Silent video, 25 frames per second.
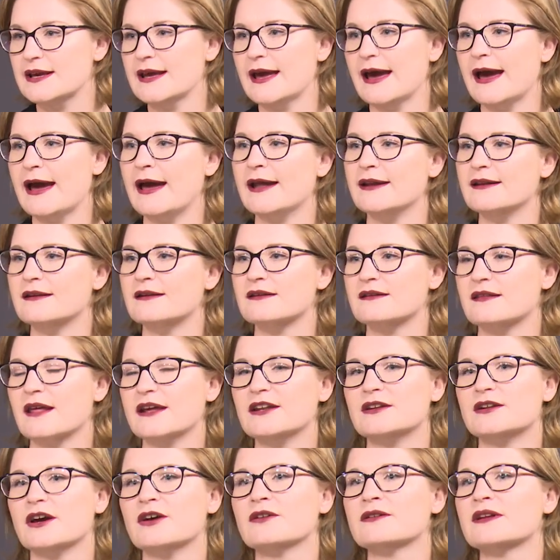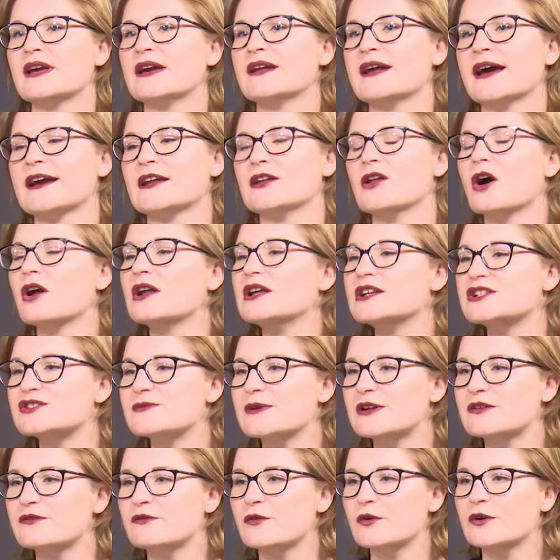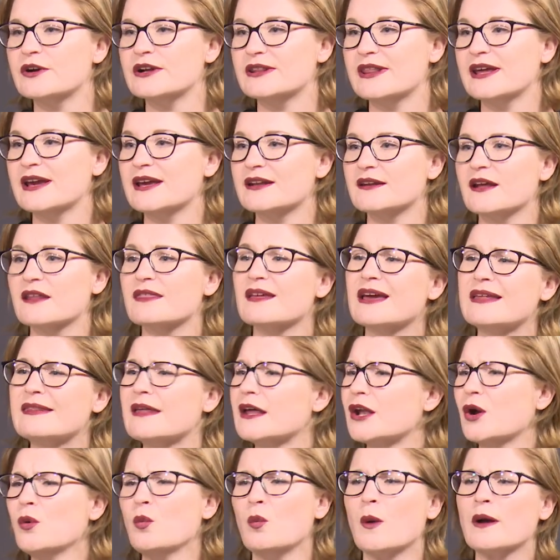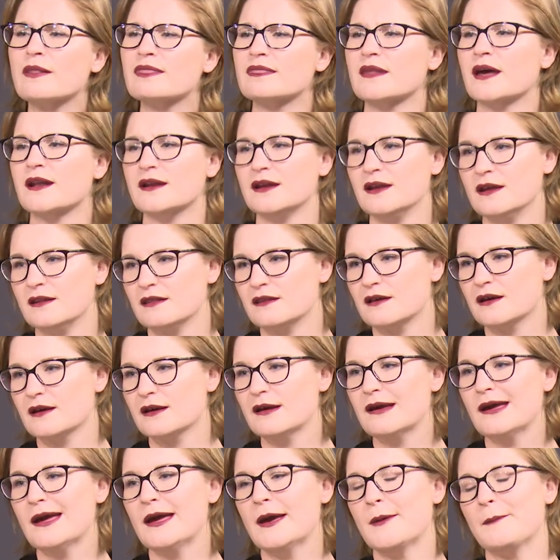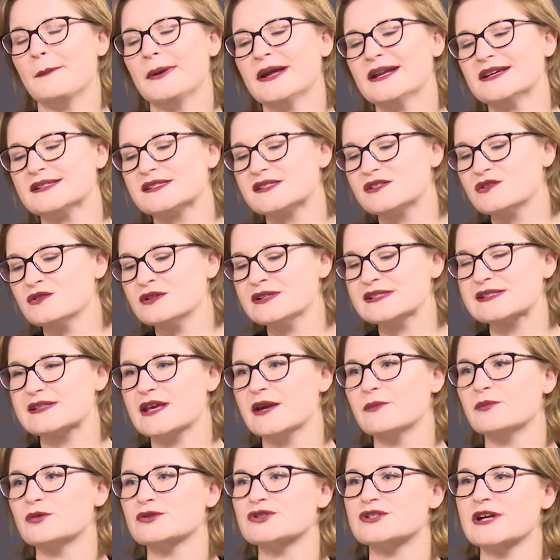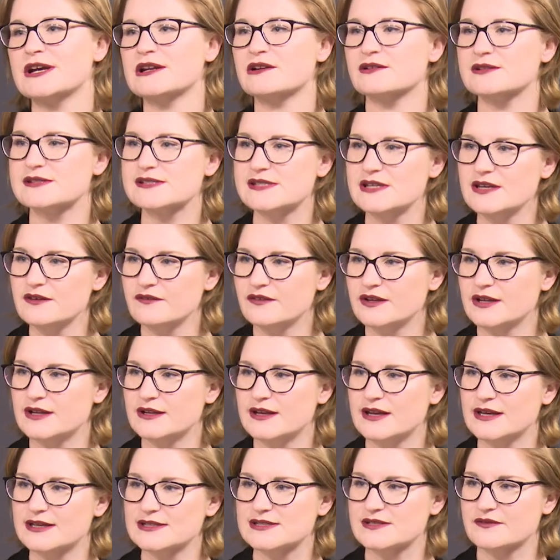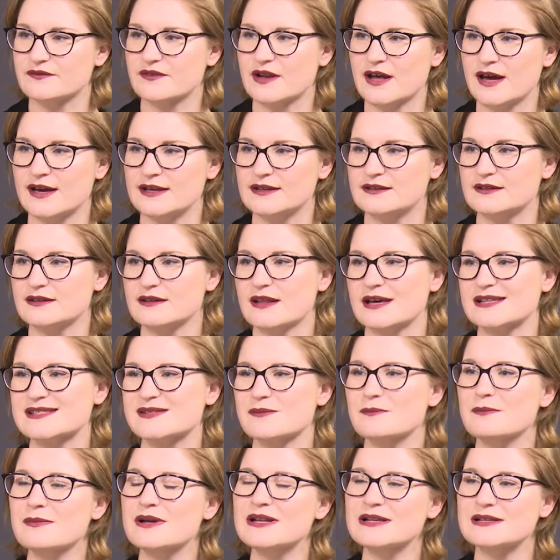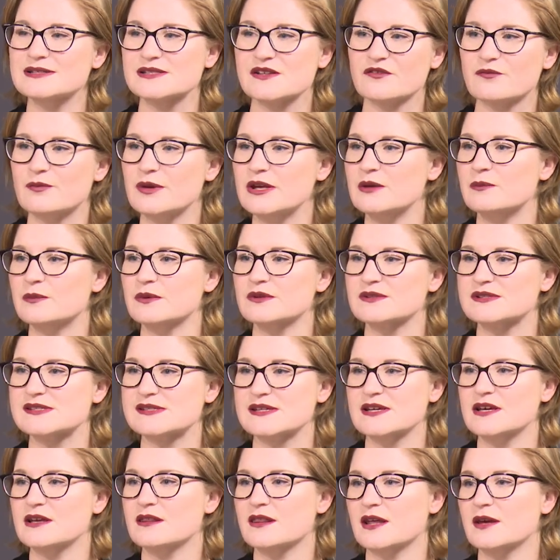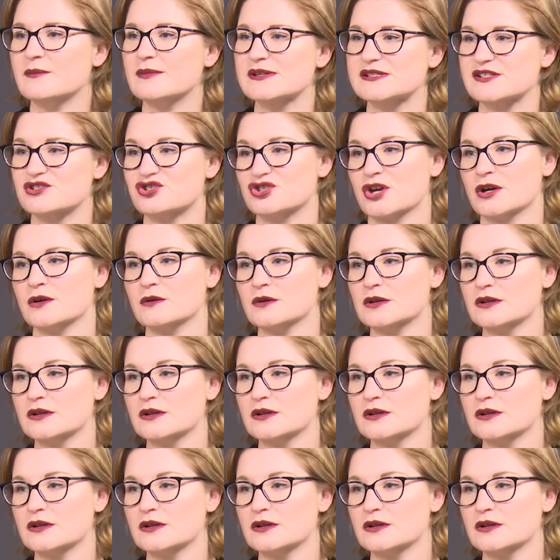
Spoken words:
and they don't get acknowledgement for it. They get nothing, and they don't want that either. But as soon as they're portrayed on TV in a negative light, that's millions of people seeing them as a joke.